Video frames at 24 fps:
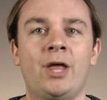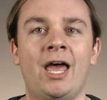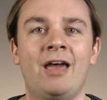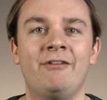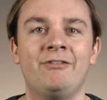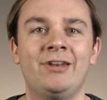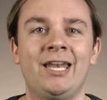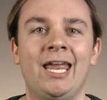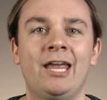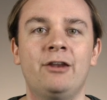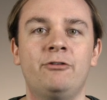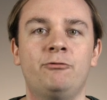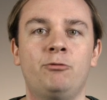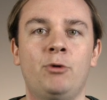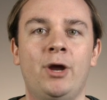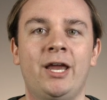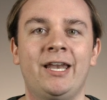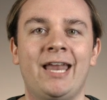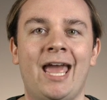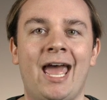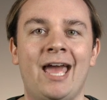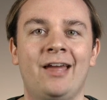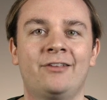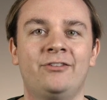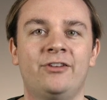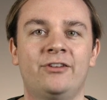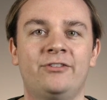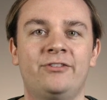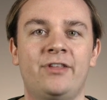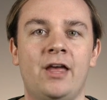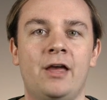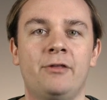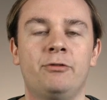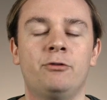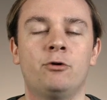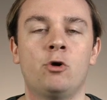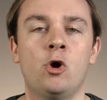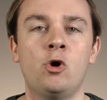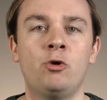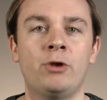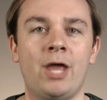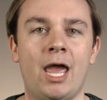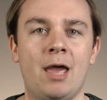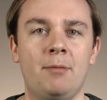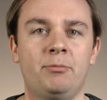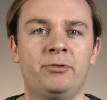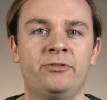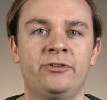will have a native way to access that in their
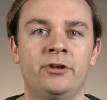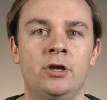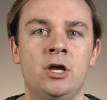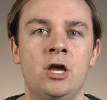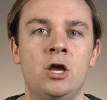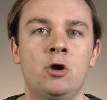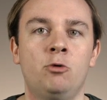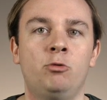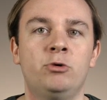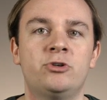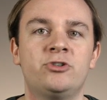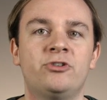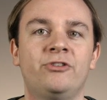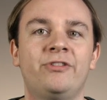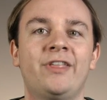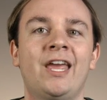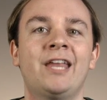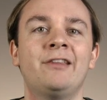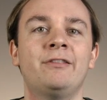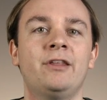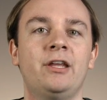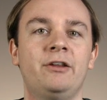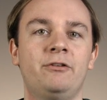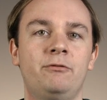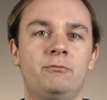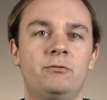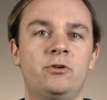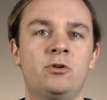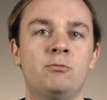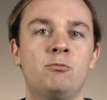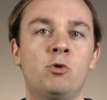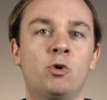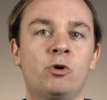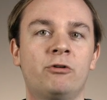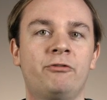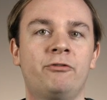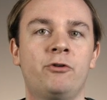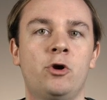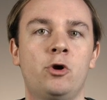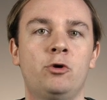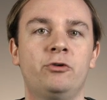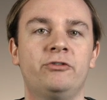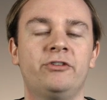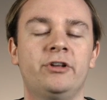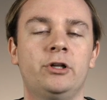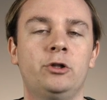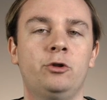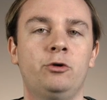own apps, which should then lead to more
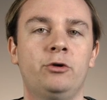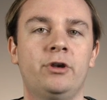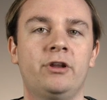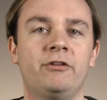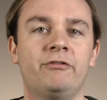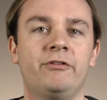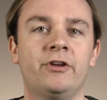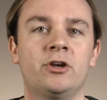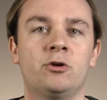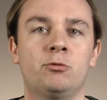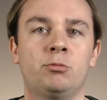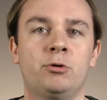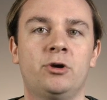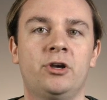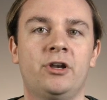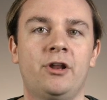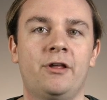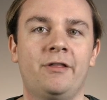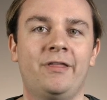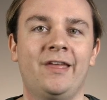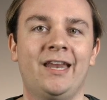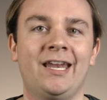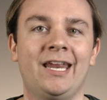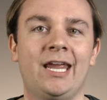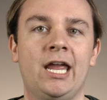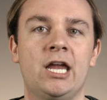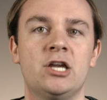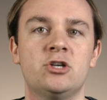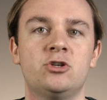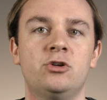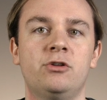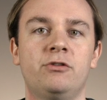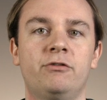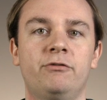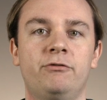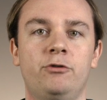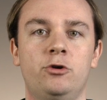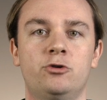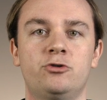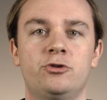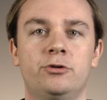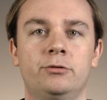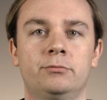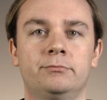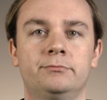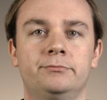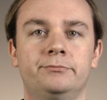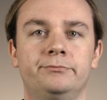phones including fingerprint authentication in the
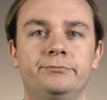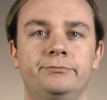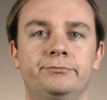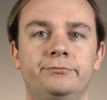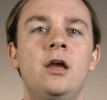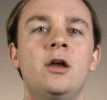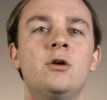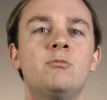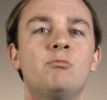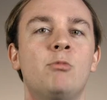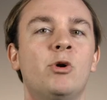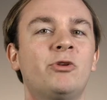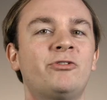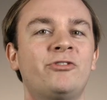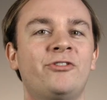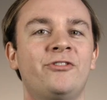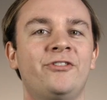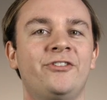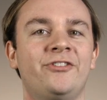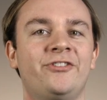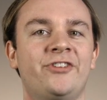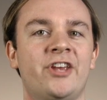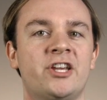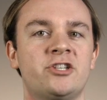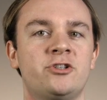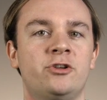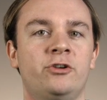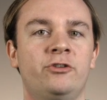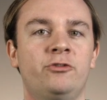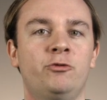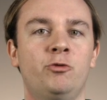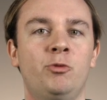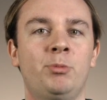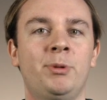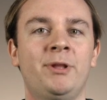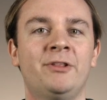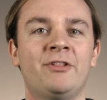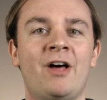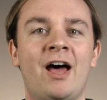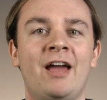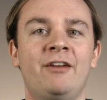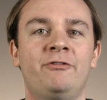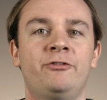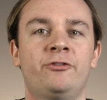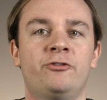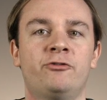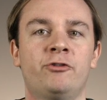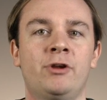future. Most of the sessions will be
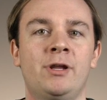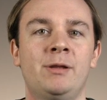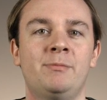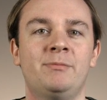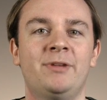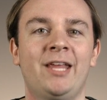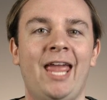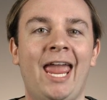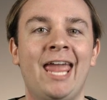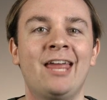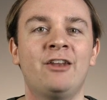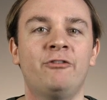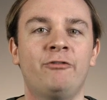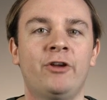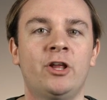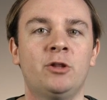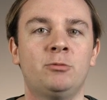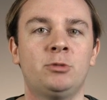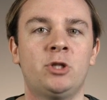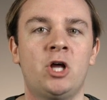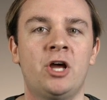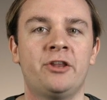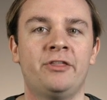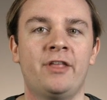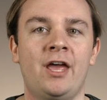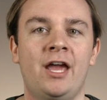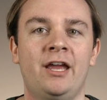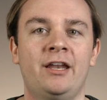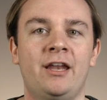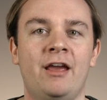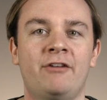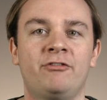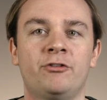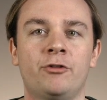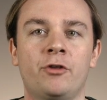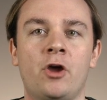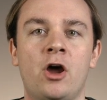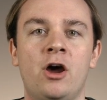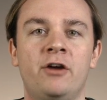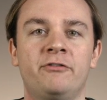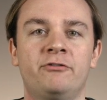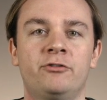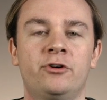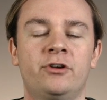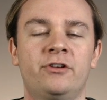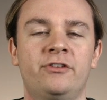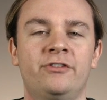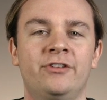live streamed and available online after the
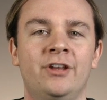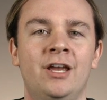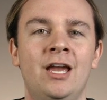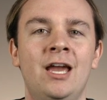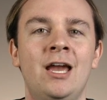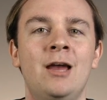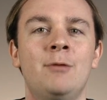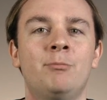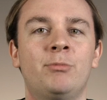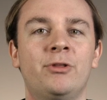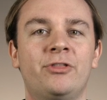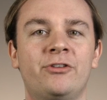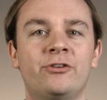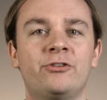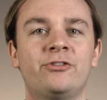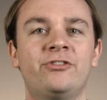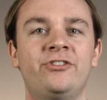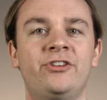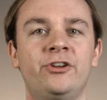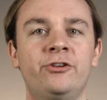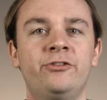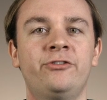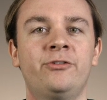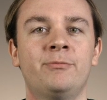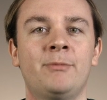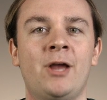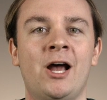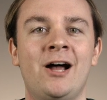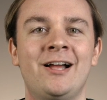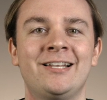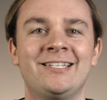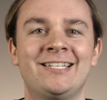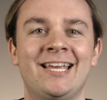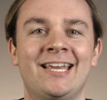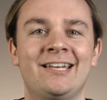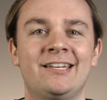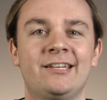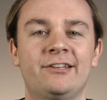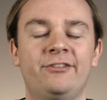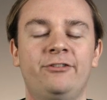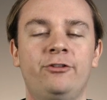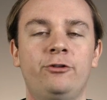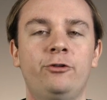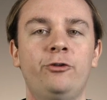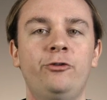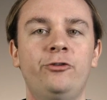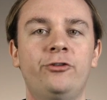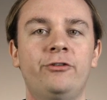conference, but there's still some content
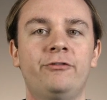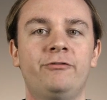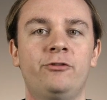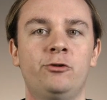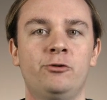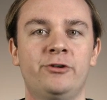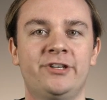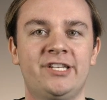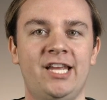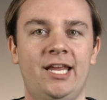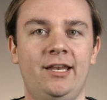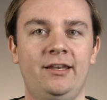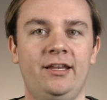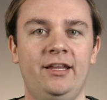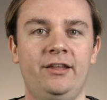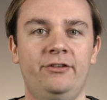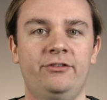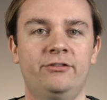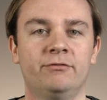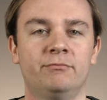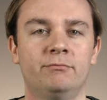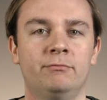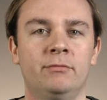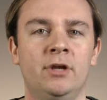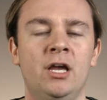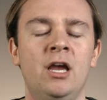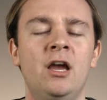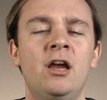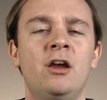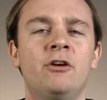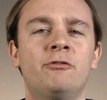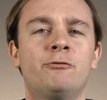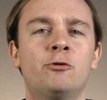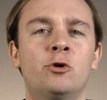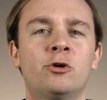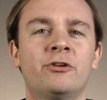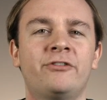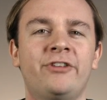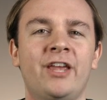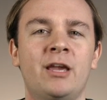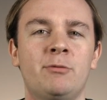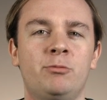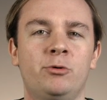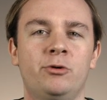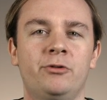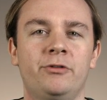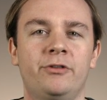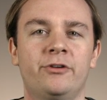exclusive to attendees. For
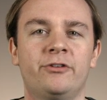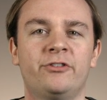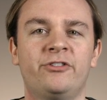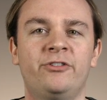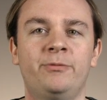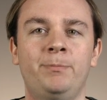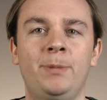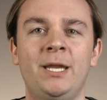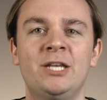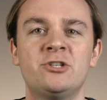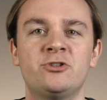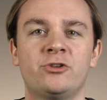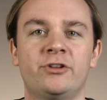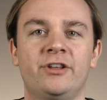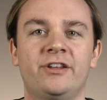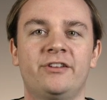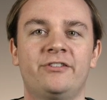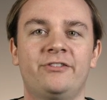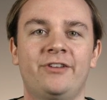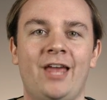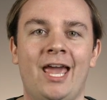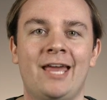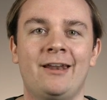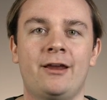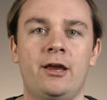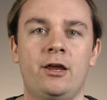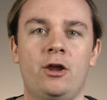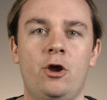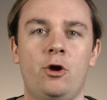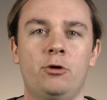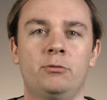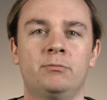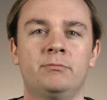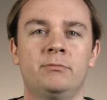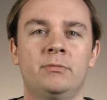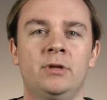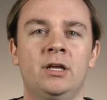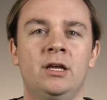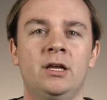example, there's Speechless at I/O.